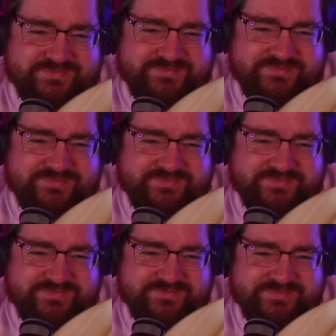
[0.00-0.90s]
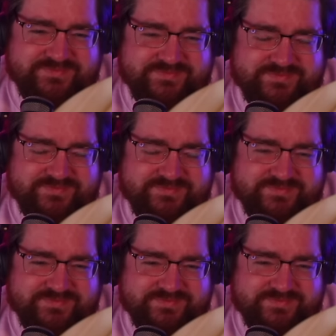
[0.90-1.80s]

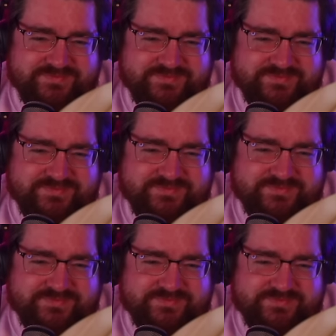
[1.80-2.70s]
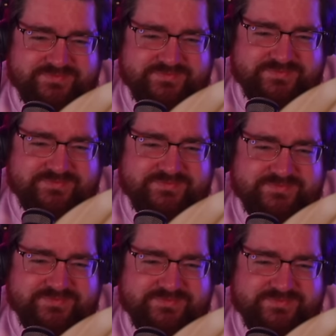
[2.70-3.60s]

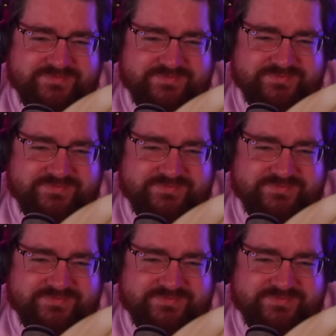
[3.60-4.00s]
(not speaking)